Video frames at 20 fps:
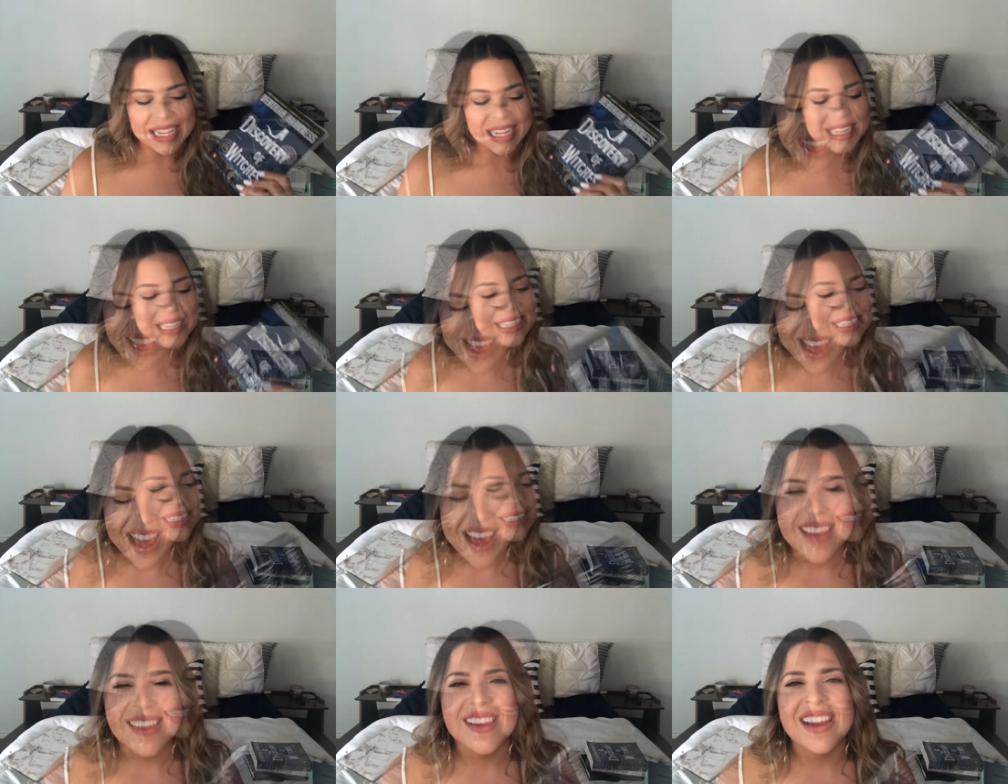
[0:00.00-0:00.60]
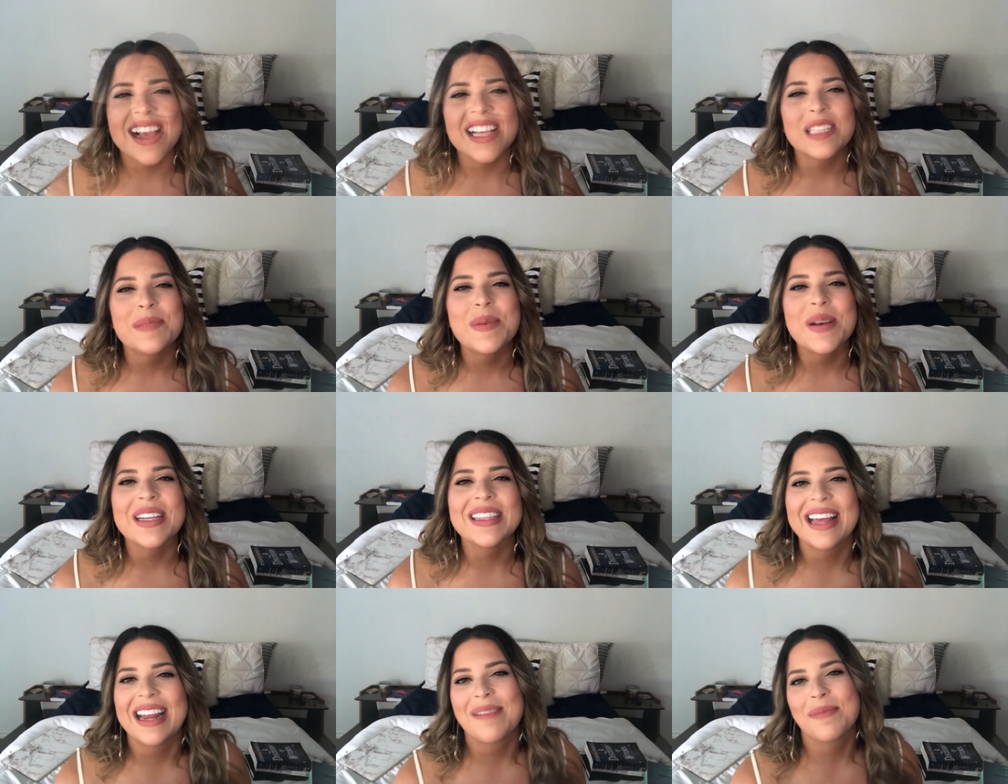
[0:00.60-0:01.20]
And the next
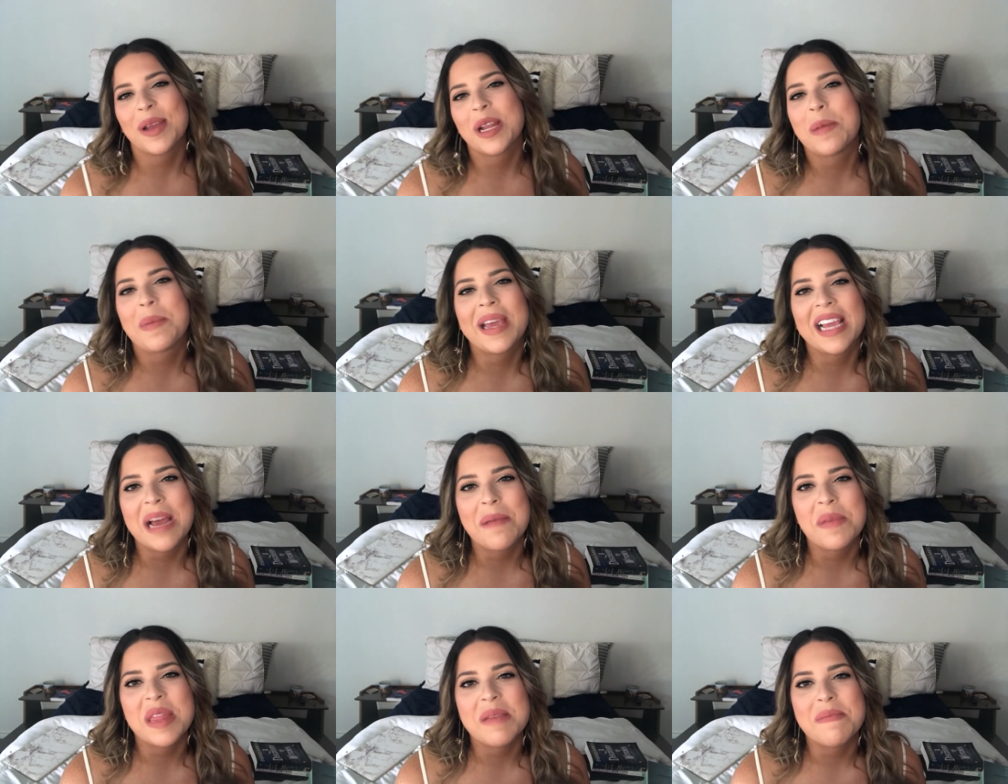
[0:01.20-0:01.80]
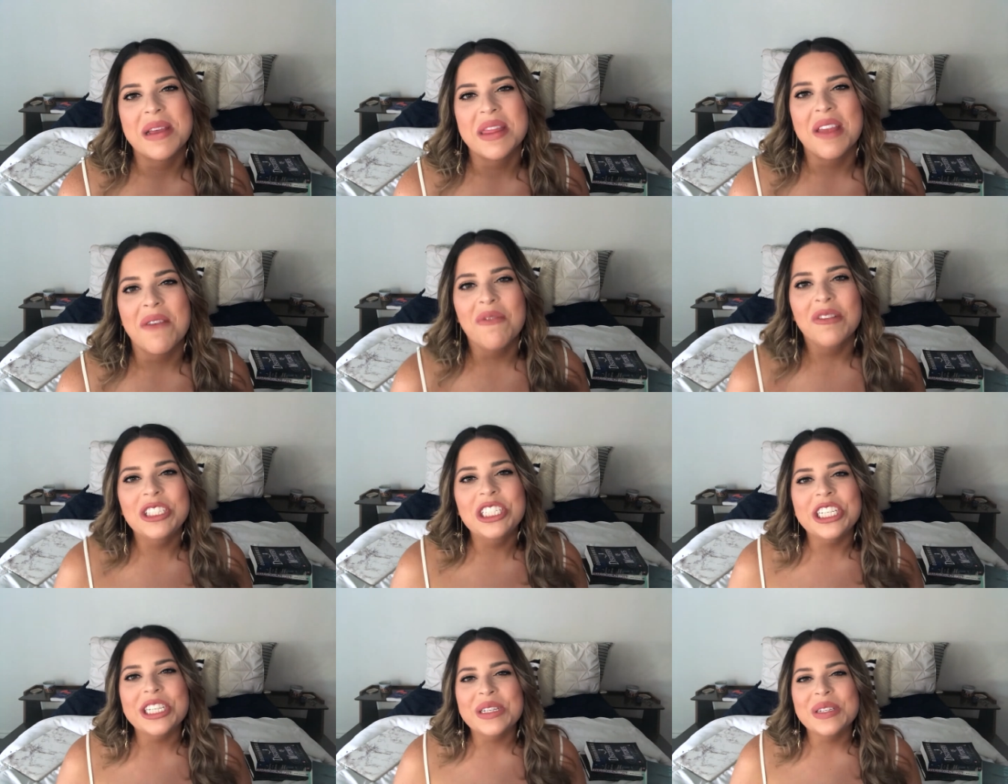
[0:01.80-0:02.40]
book that I'm gonna pick up in the month of
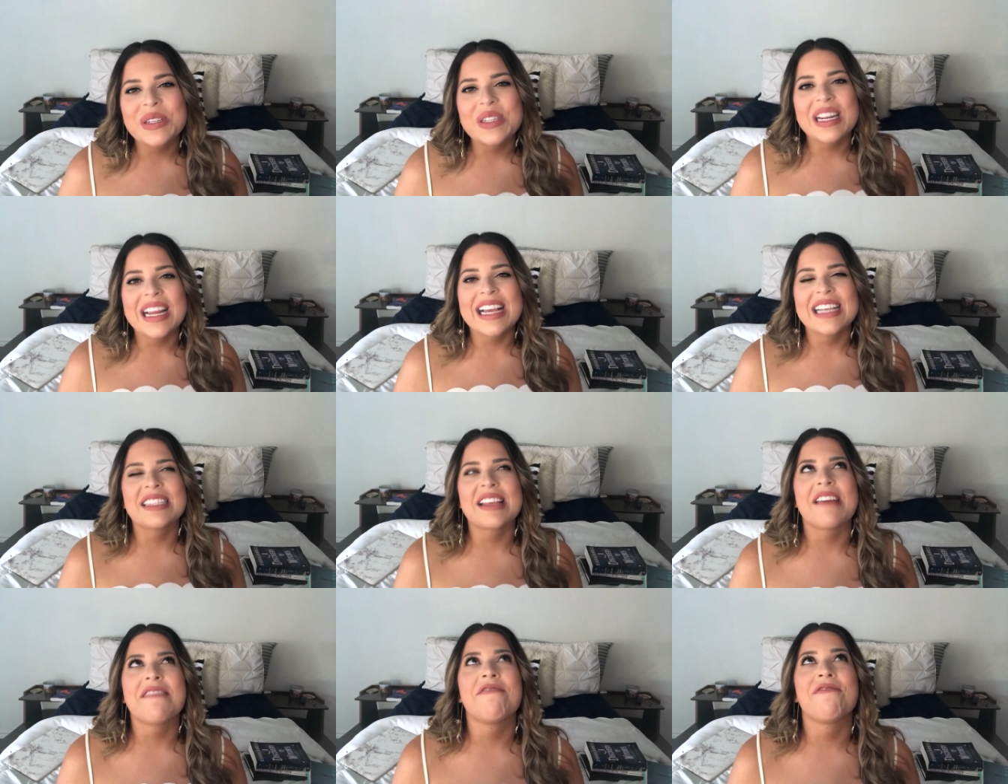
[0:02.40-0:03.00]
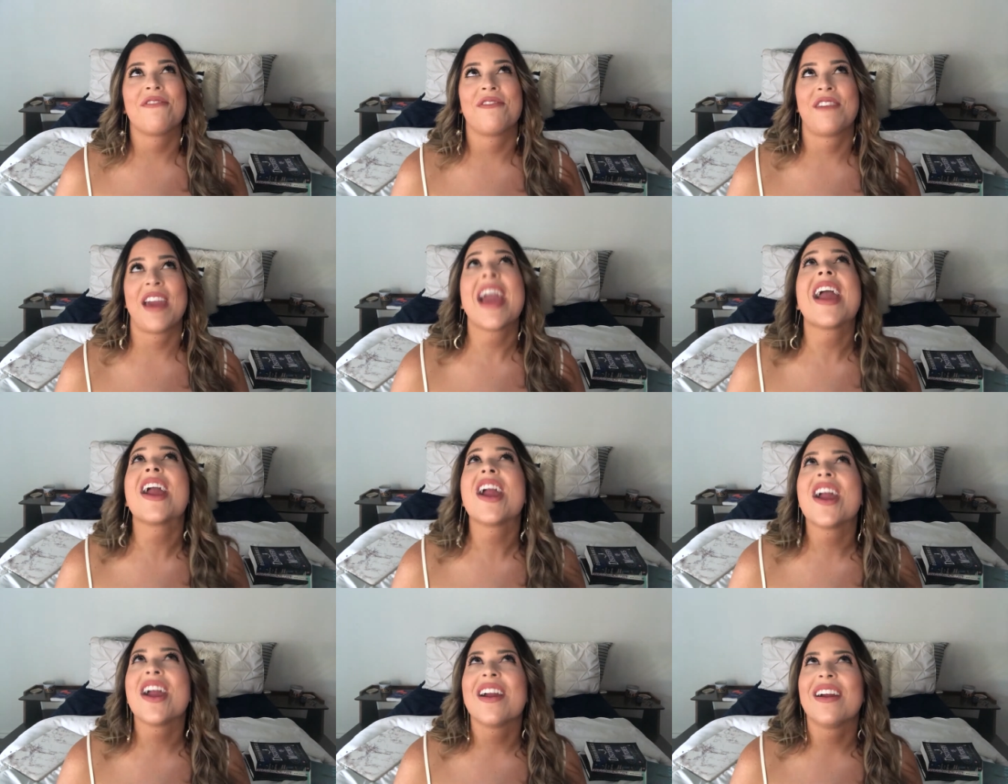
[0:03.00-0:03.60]
June is a
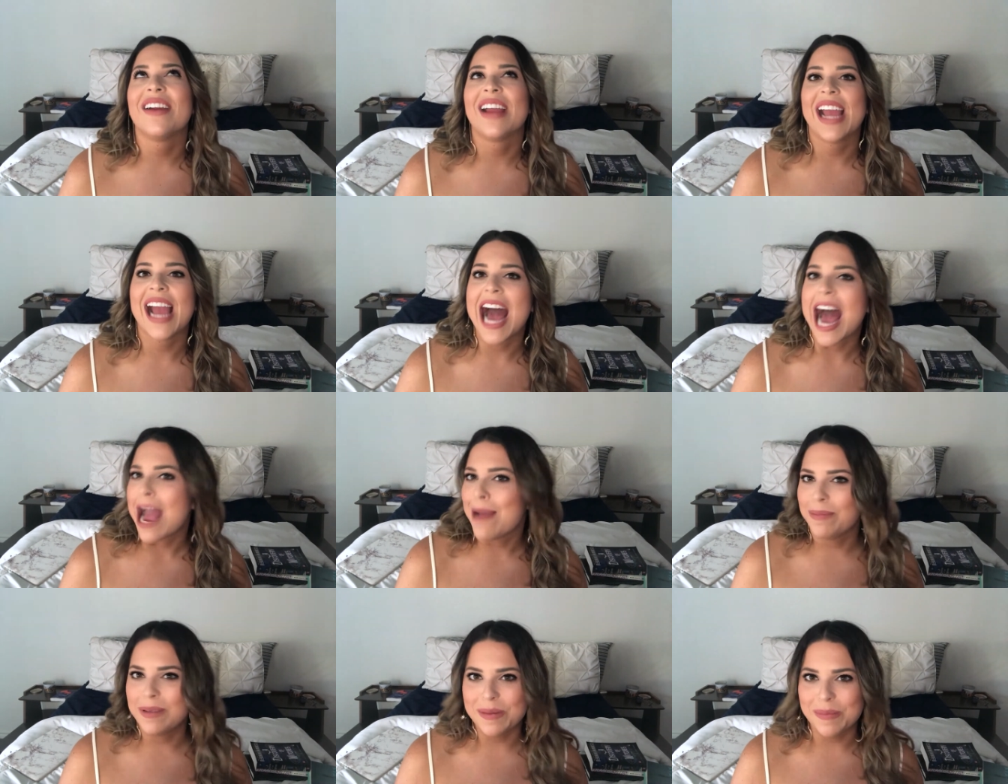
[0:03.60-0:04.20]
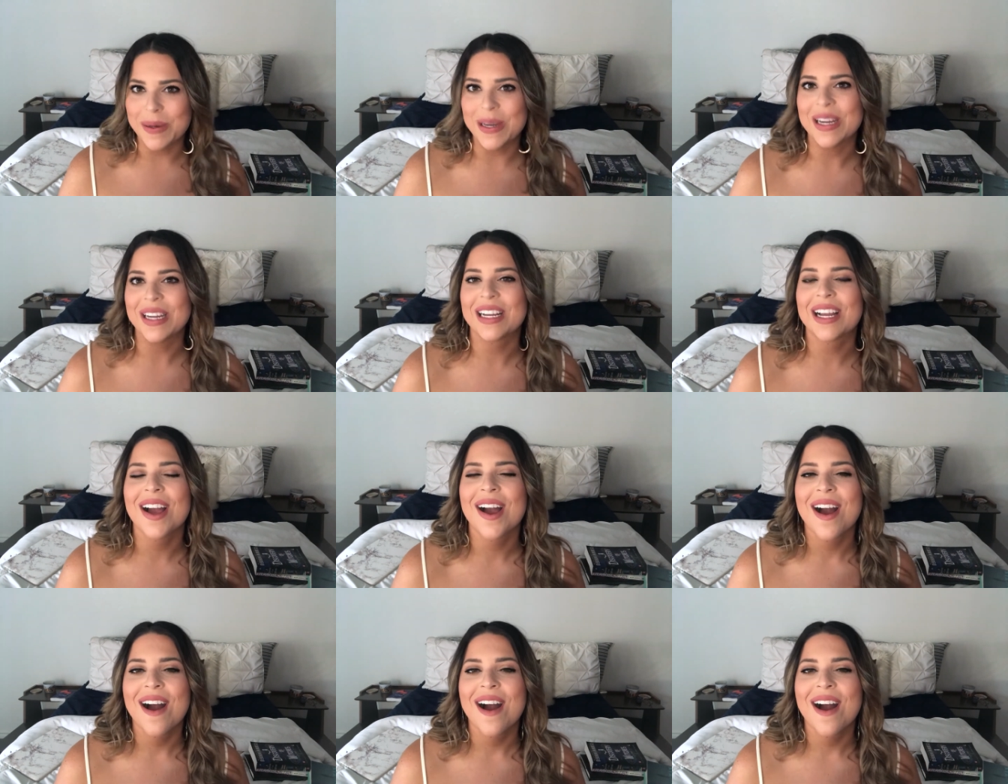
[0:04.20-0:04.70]
very hyped book